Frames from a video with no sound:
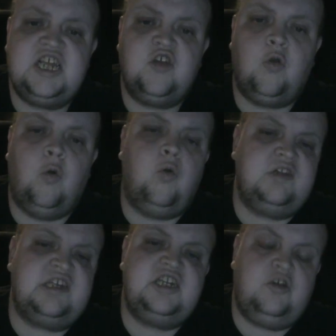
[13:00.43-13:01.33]

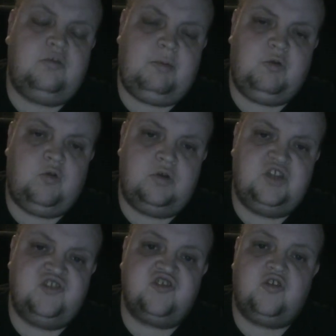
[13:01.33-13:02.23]
goading your
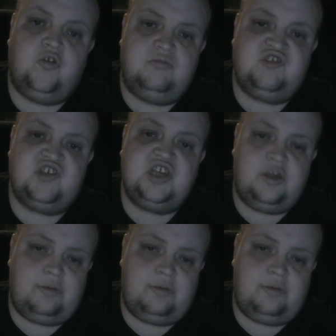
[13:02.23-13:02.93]
opponent to come to you,